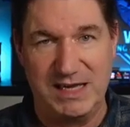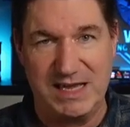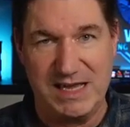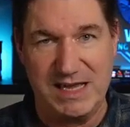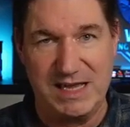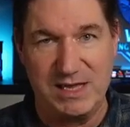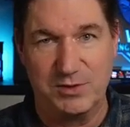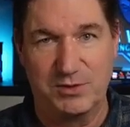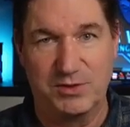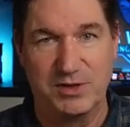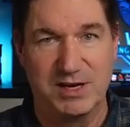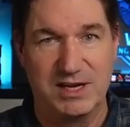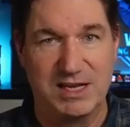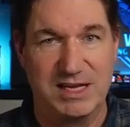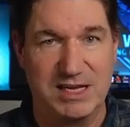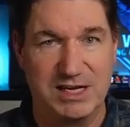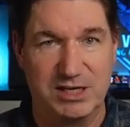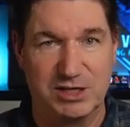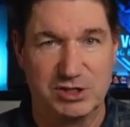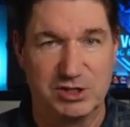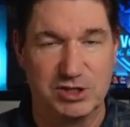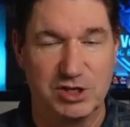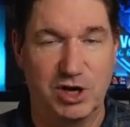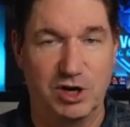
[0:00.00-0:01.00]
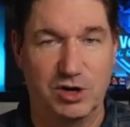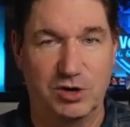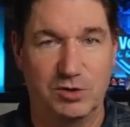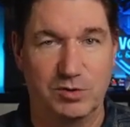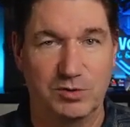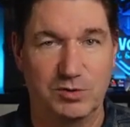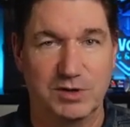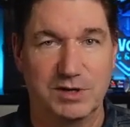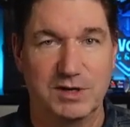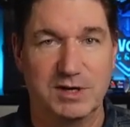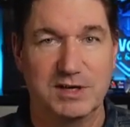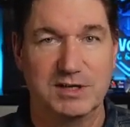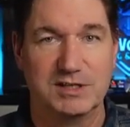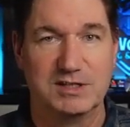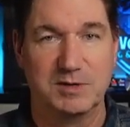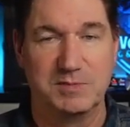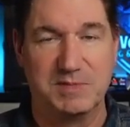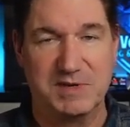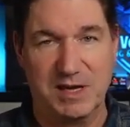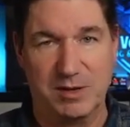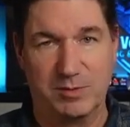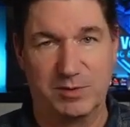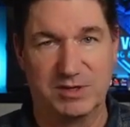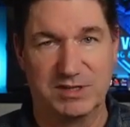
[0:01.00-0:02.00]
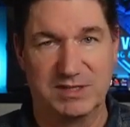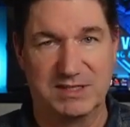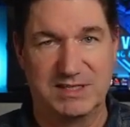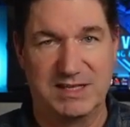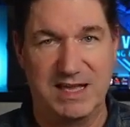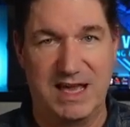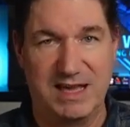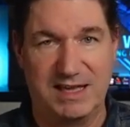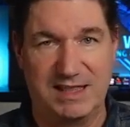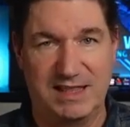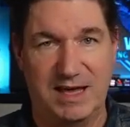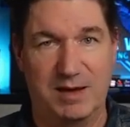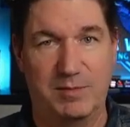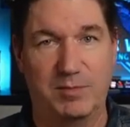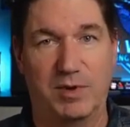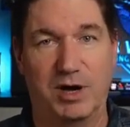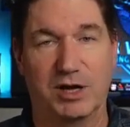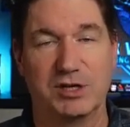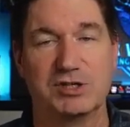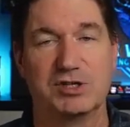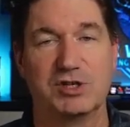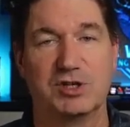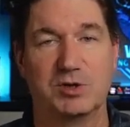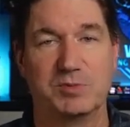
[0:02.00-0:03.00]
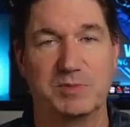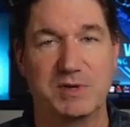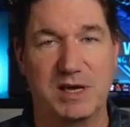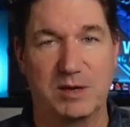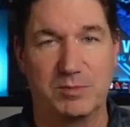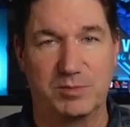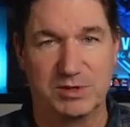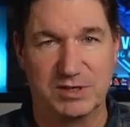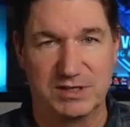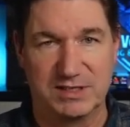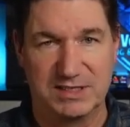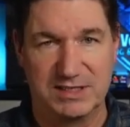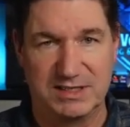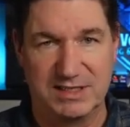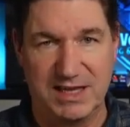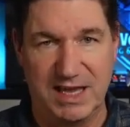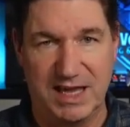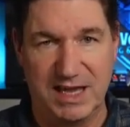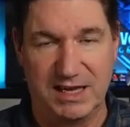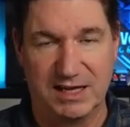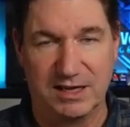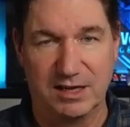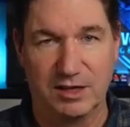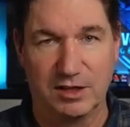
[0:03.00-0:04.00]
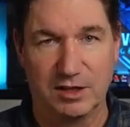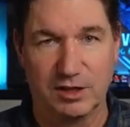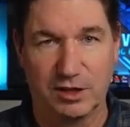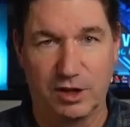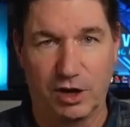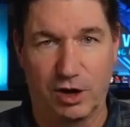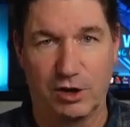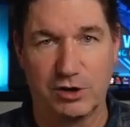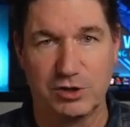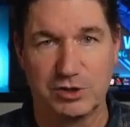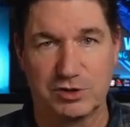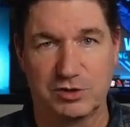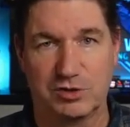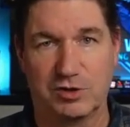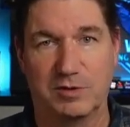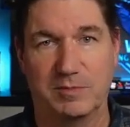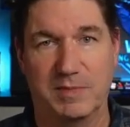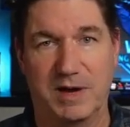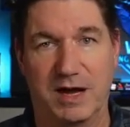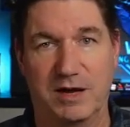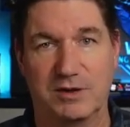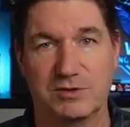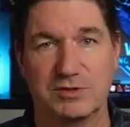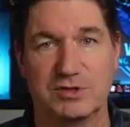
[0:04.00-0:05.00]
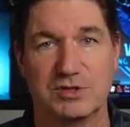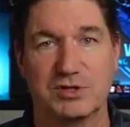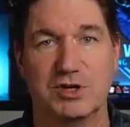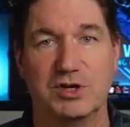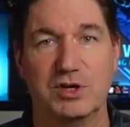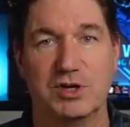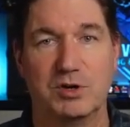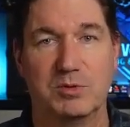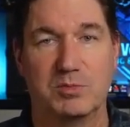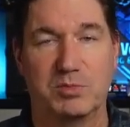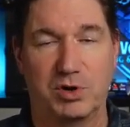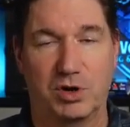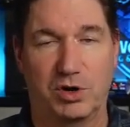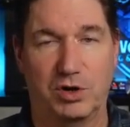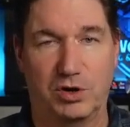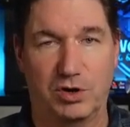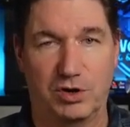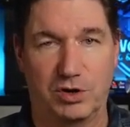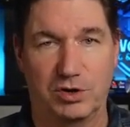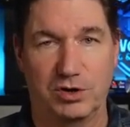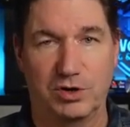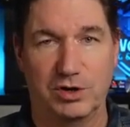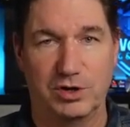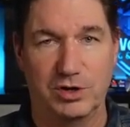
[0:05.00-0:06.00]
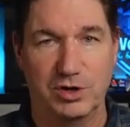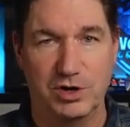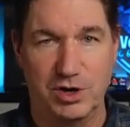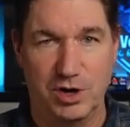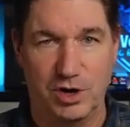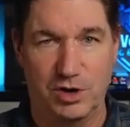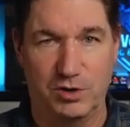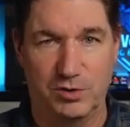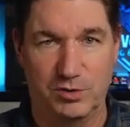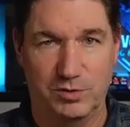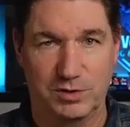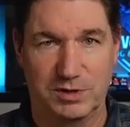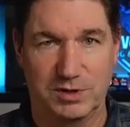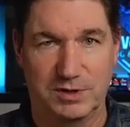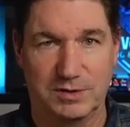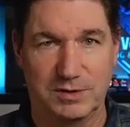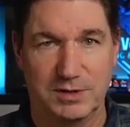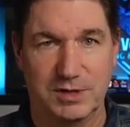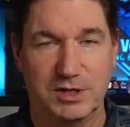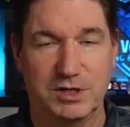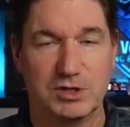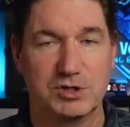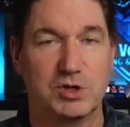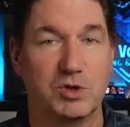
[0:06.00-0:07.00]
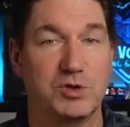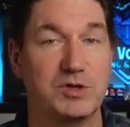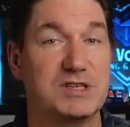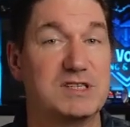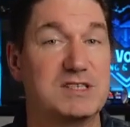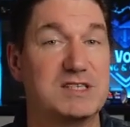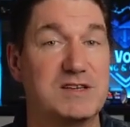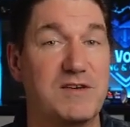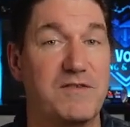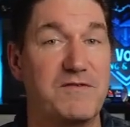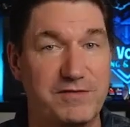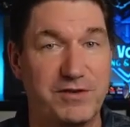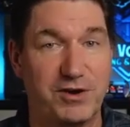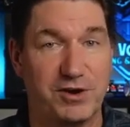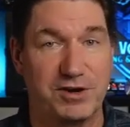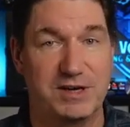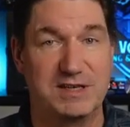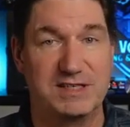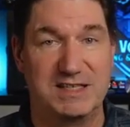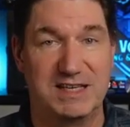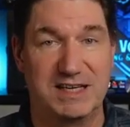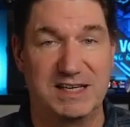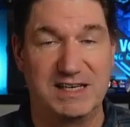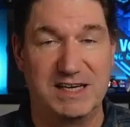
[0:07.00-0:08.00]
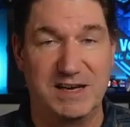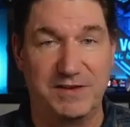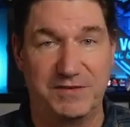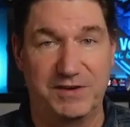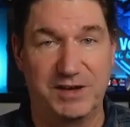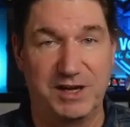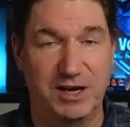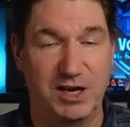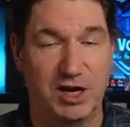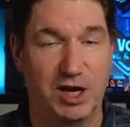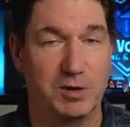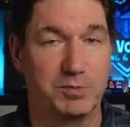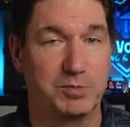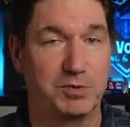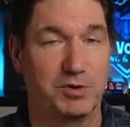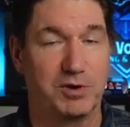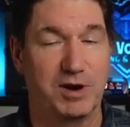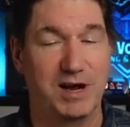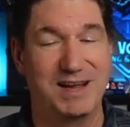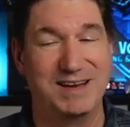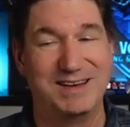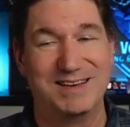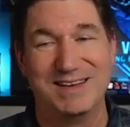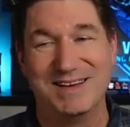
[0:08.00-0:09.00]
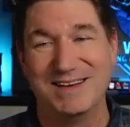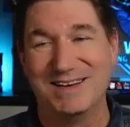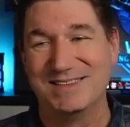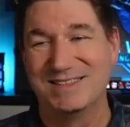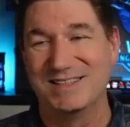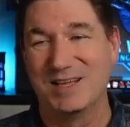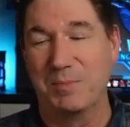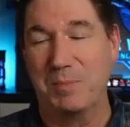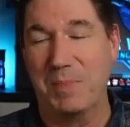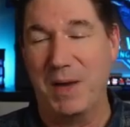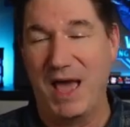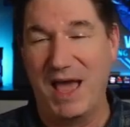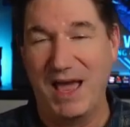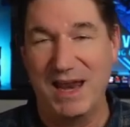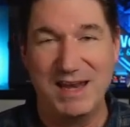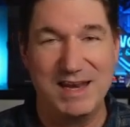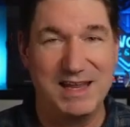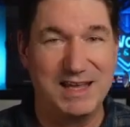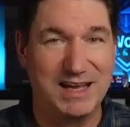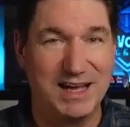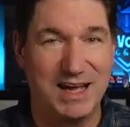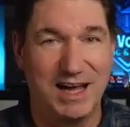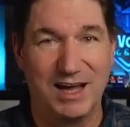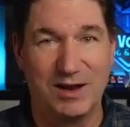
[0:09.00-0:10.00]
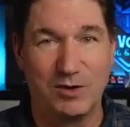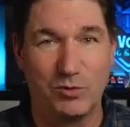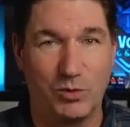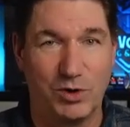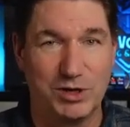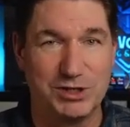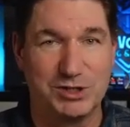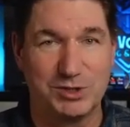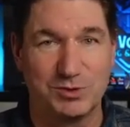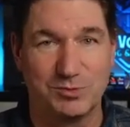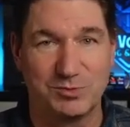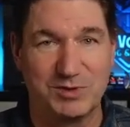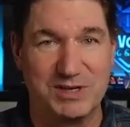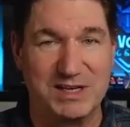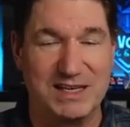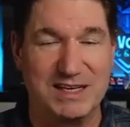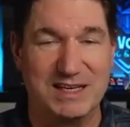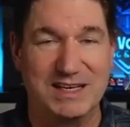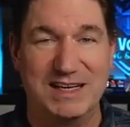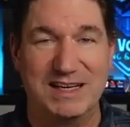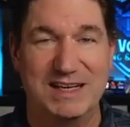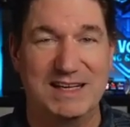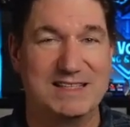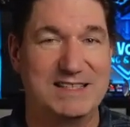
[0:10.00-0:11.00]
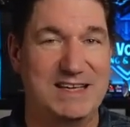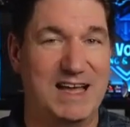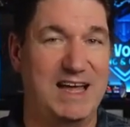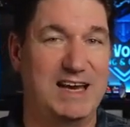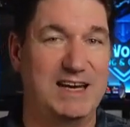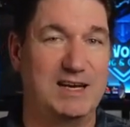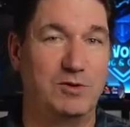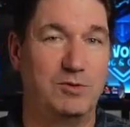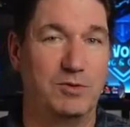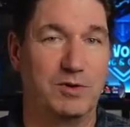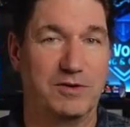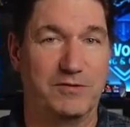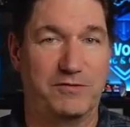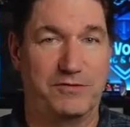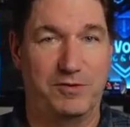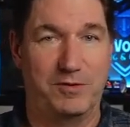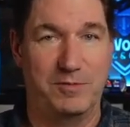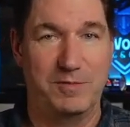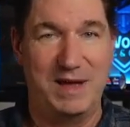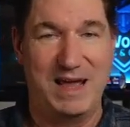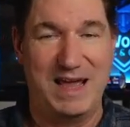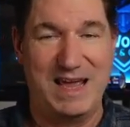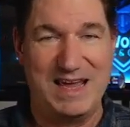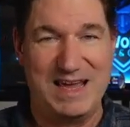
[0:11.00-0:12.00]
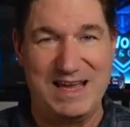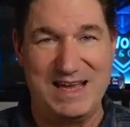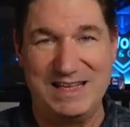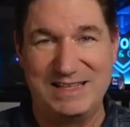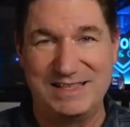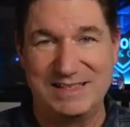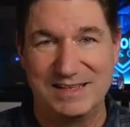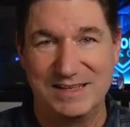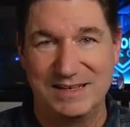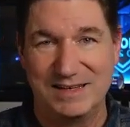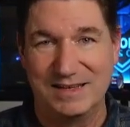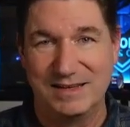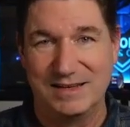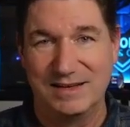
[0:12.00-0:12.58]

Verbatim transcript: ETH in each node to be able to stake that much. They'll be able to stake larger amounts per node. So this is a very significant upgrade. Depending on what you read, it's anywhere from 8